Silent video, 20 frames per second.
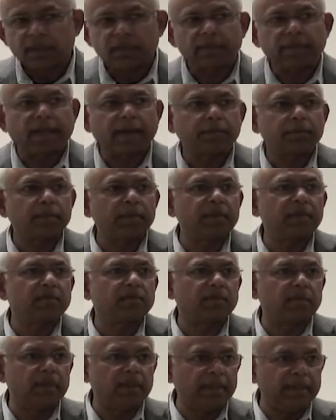That
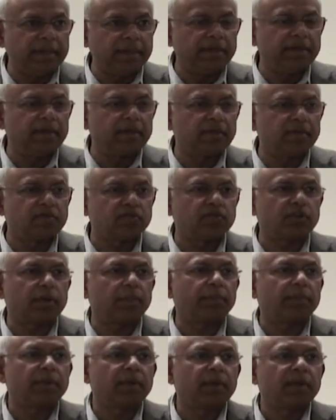means
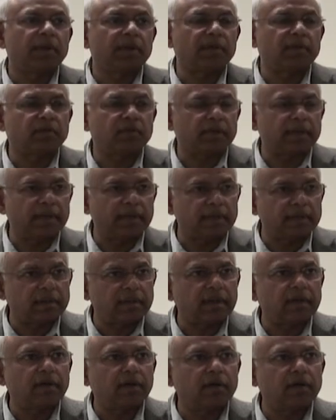leadership is
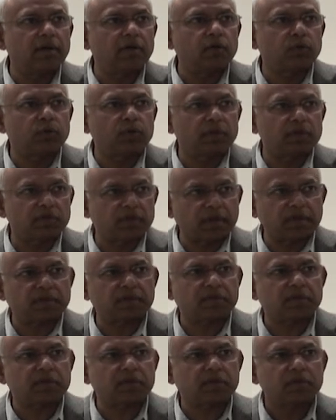integral to the
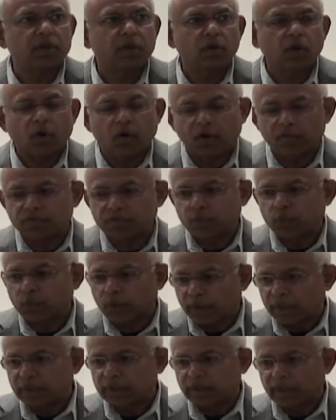success of the
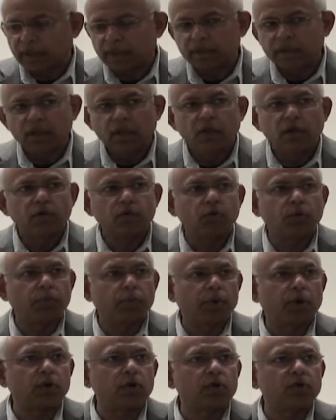work done to
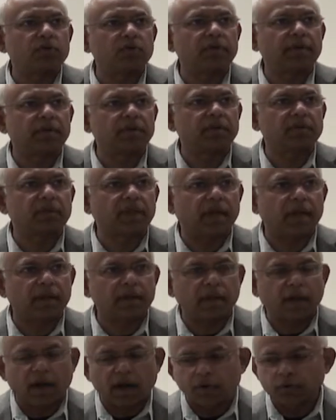produce the
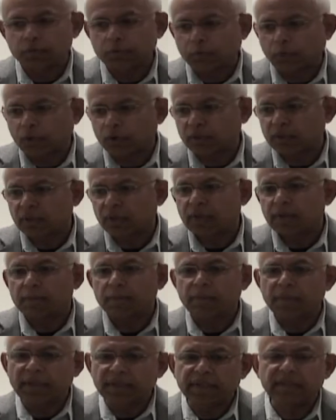desired output,
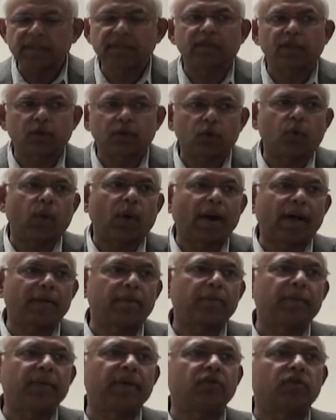meeting the
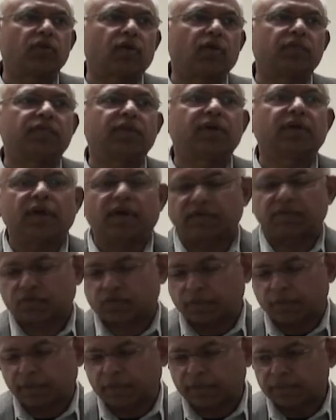requirements of the
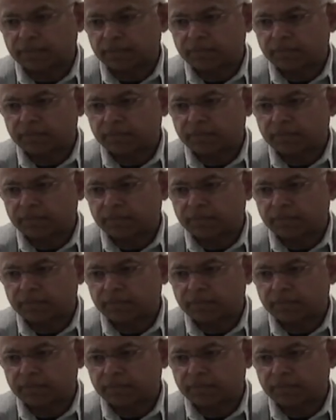customer.